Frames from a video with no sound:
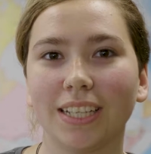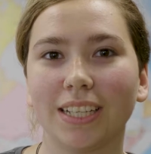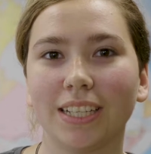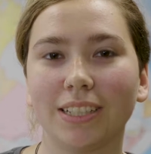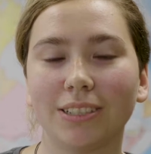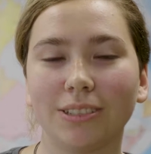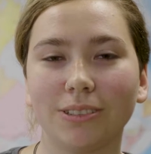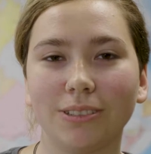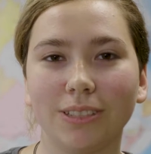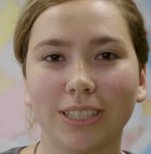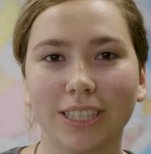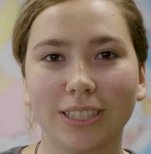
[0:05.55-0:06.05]

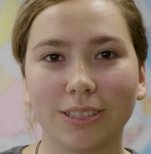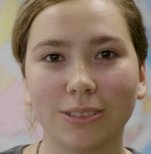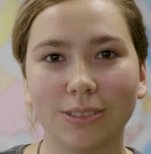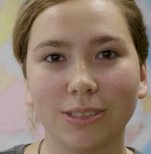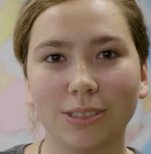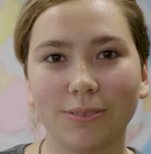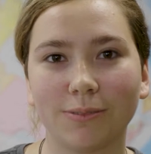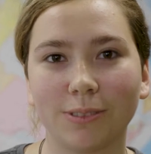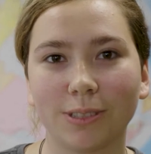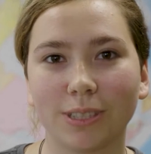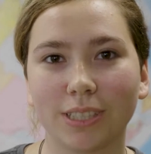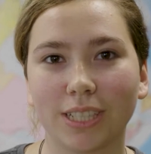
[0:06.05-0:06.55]
Igloolik,
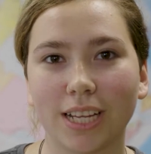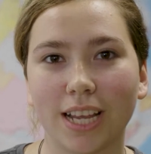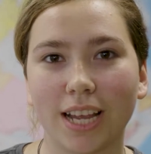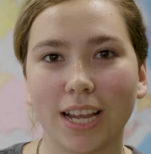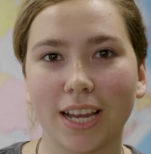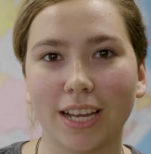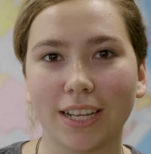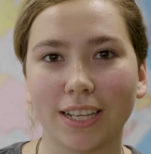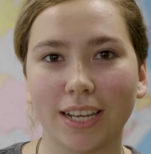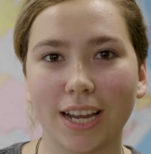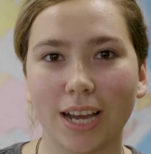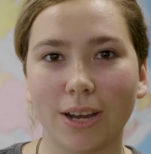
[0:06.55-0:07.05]
Nunavut,
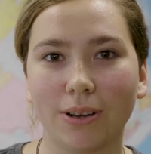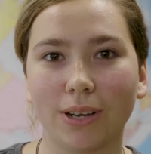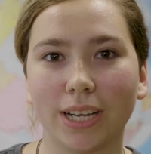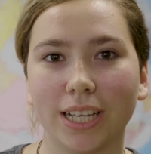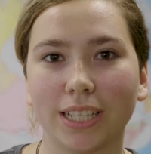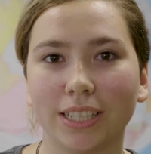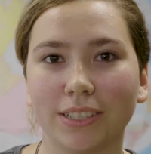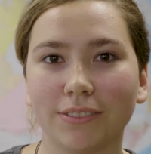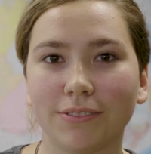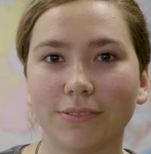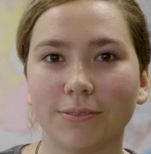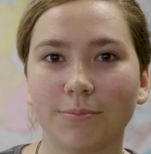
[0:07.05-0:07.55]
and now I
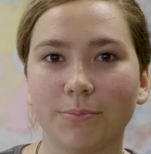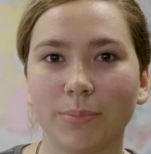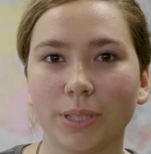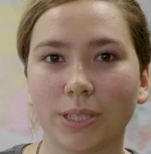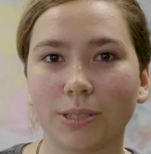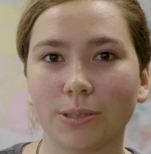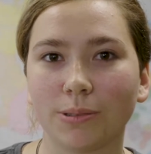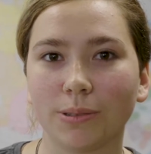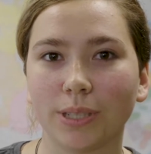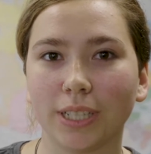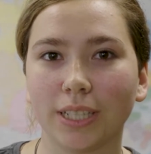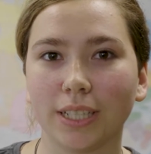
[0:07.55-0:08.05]
live
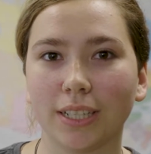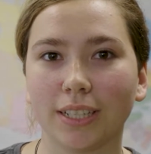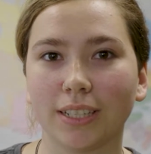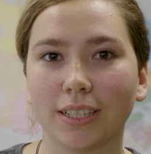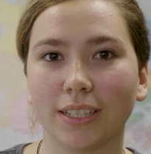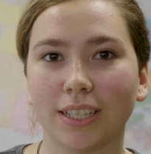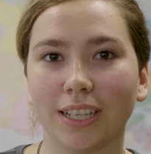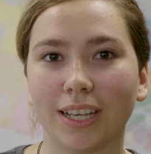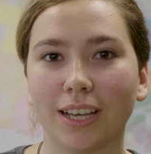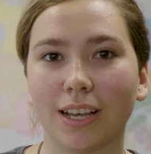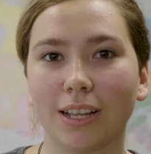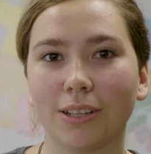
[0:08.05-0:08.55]

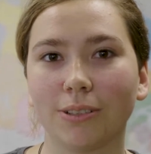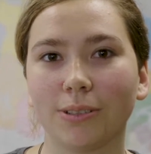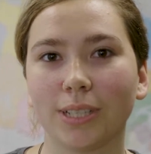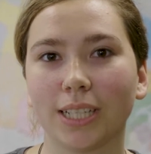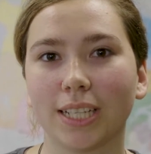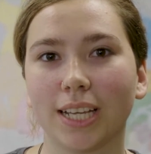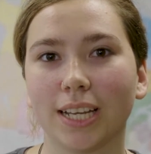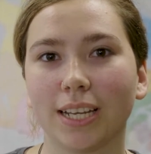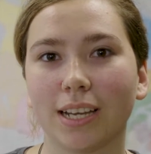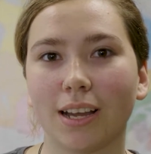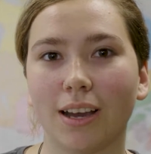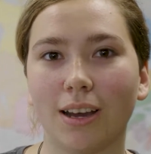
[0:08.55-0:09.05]
between Iqaluit
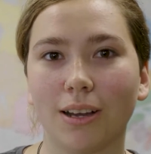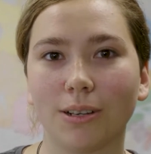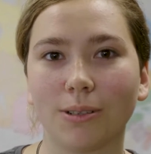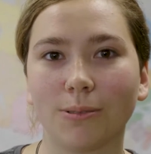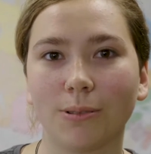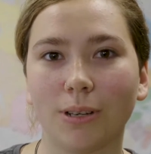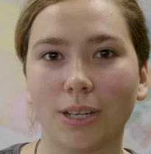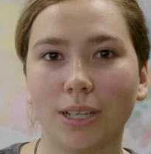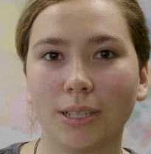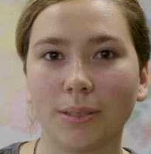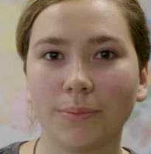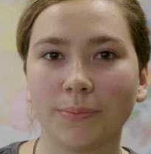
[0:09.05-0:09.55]
and
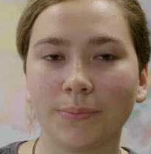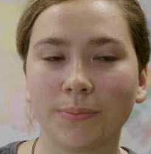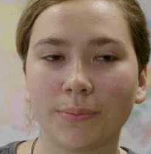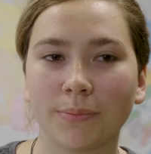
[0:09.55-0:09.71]
Ottawa.